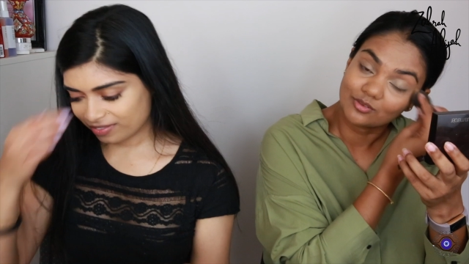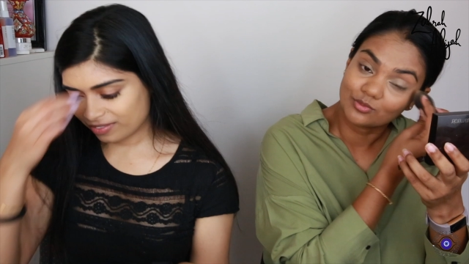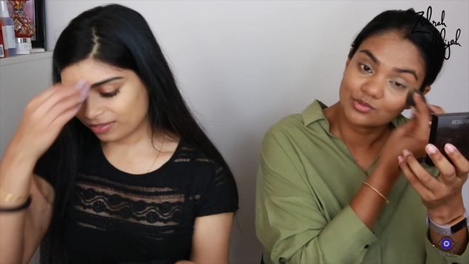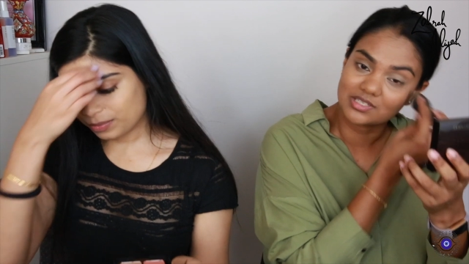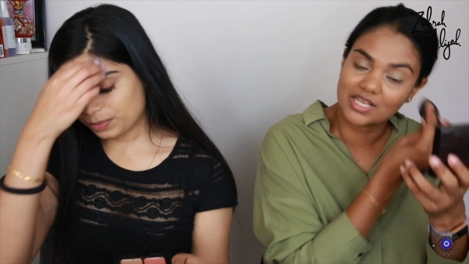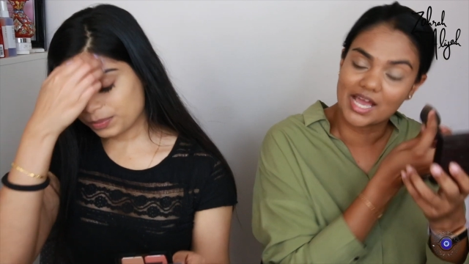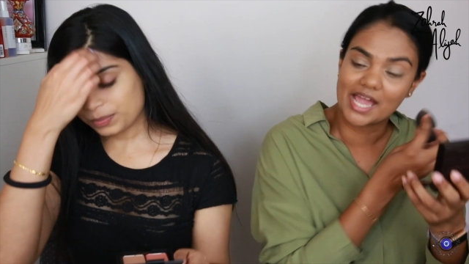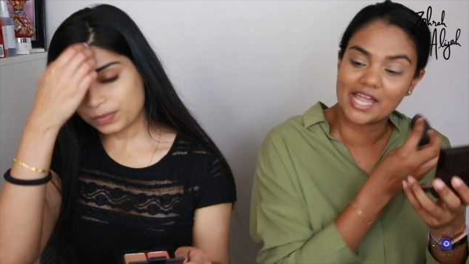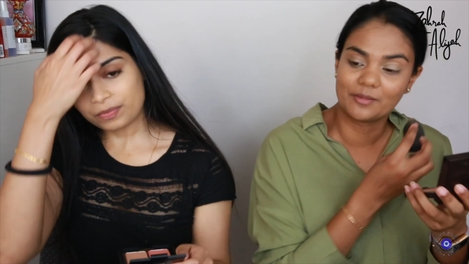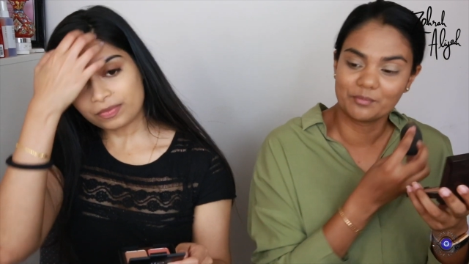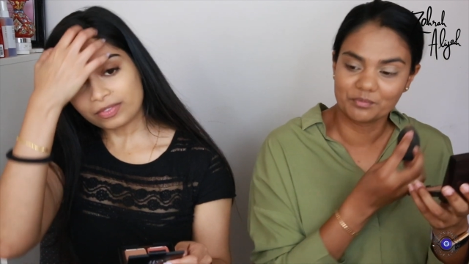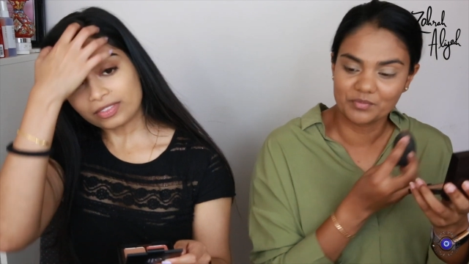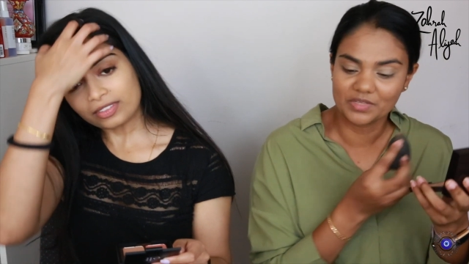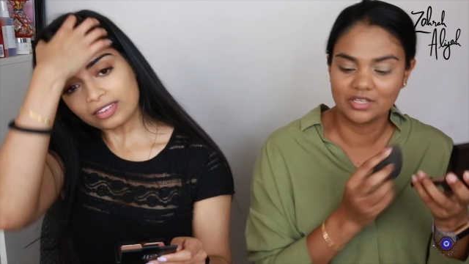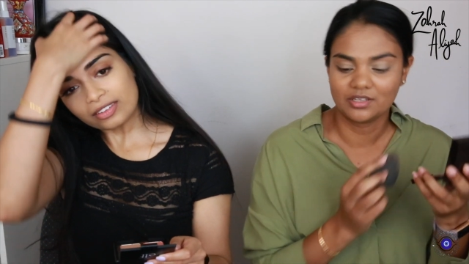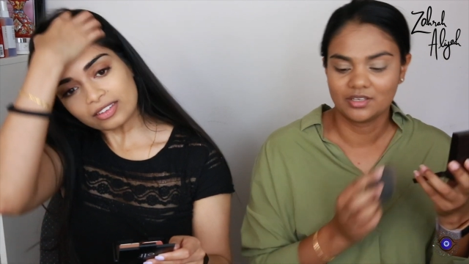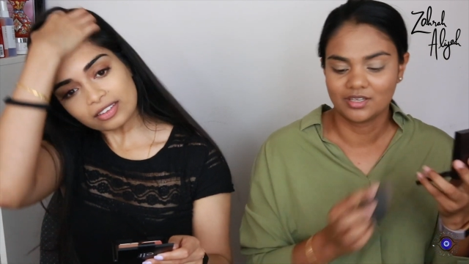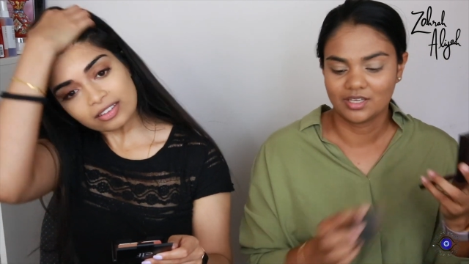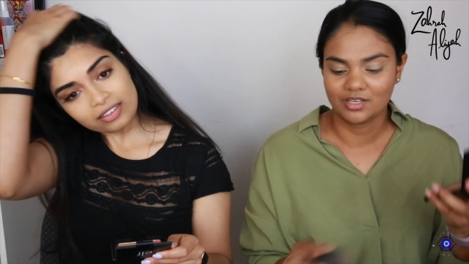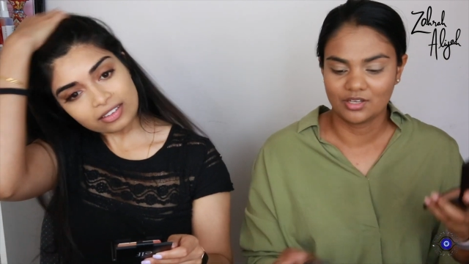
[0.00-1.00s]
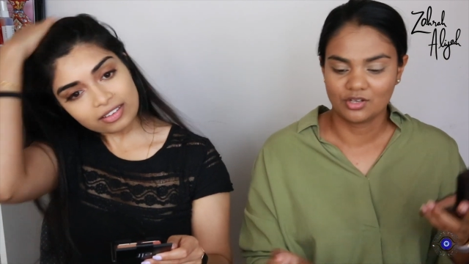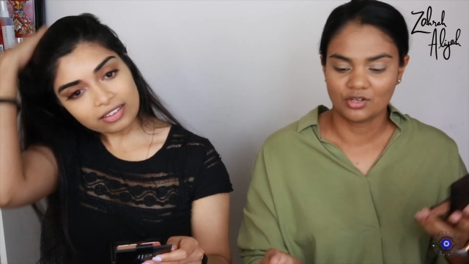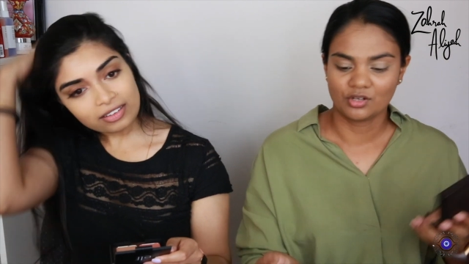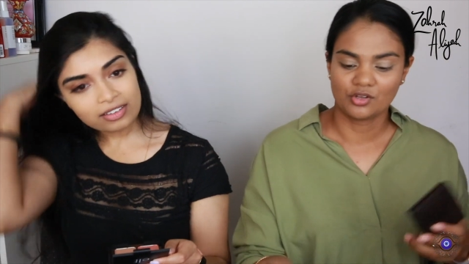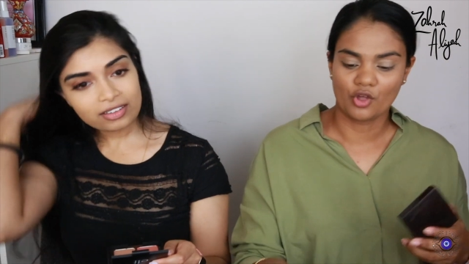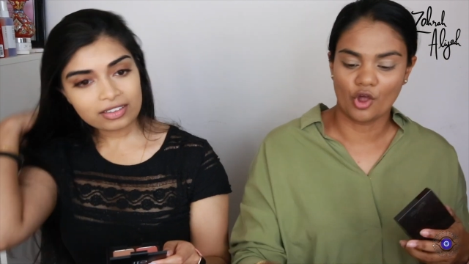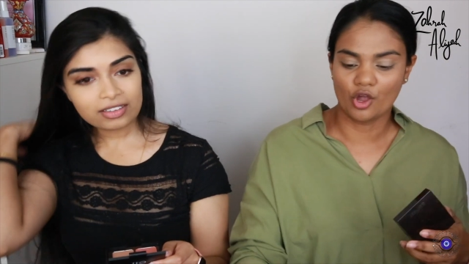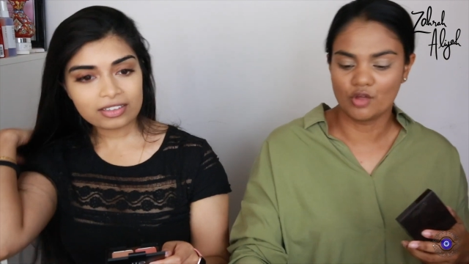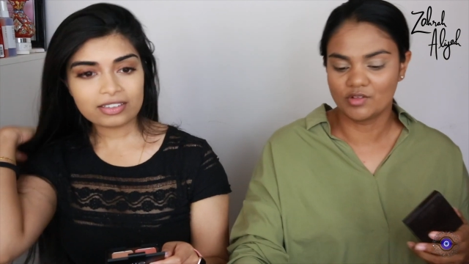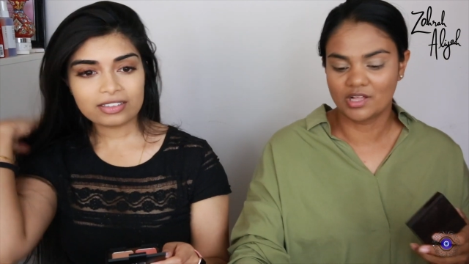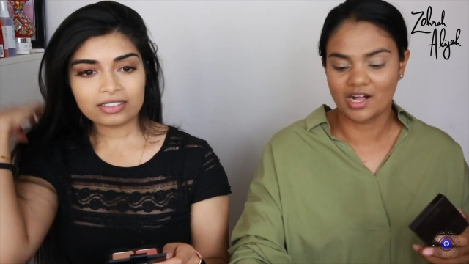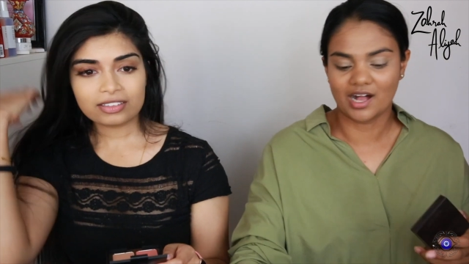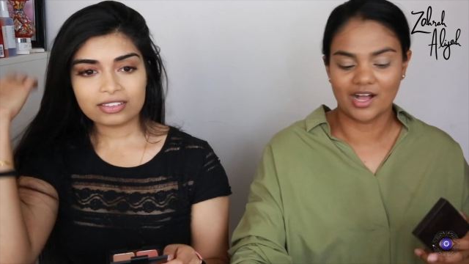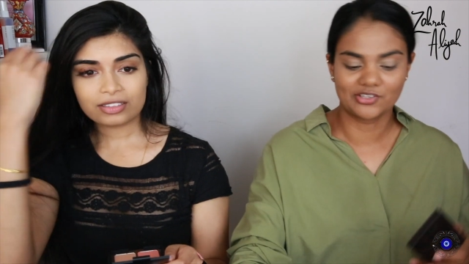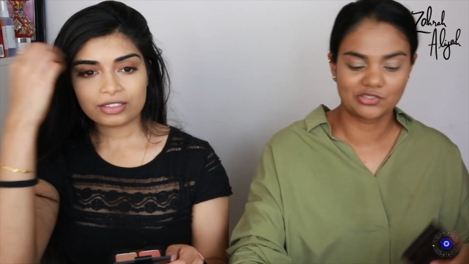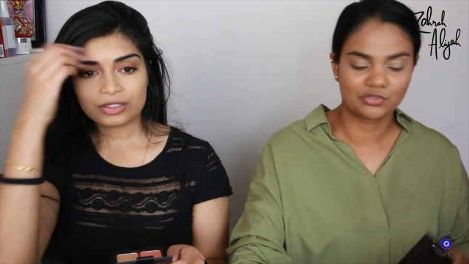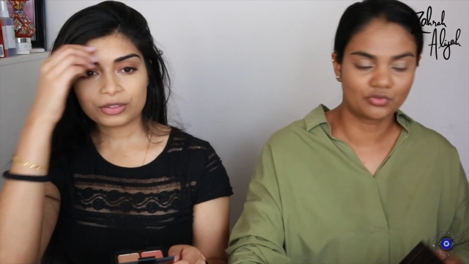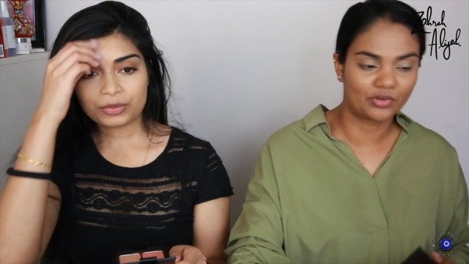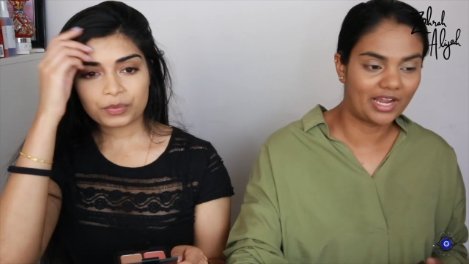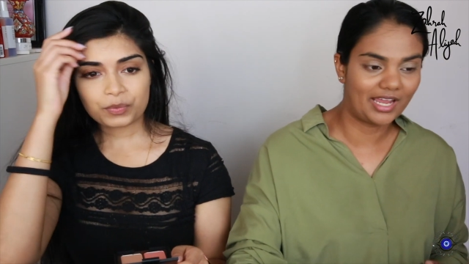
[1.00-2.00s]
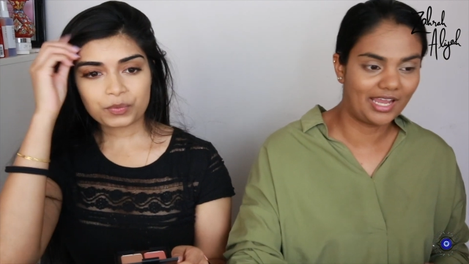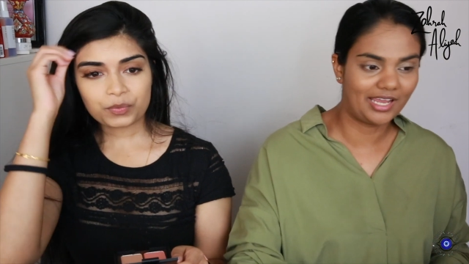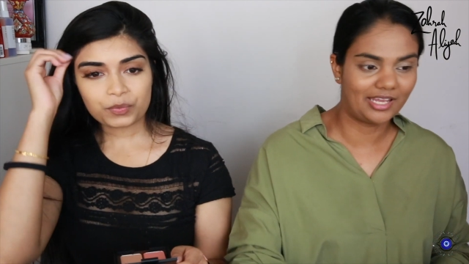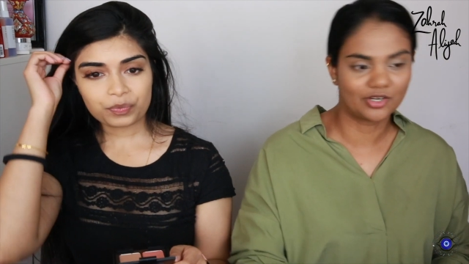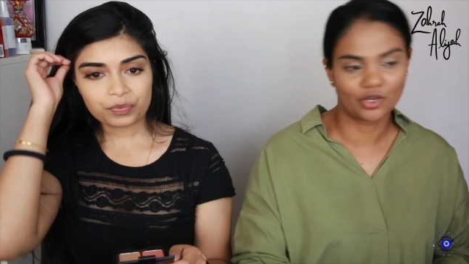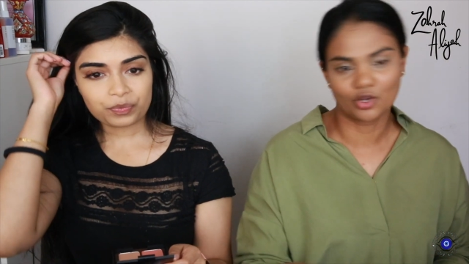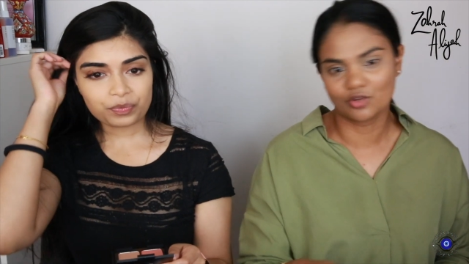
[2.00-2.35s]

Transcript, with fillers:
Speaker 1: and it was like overcast rain,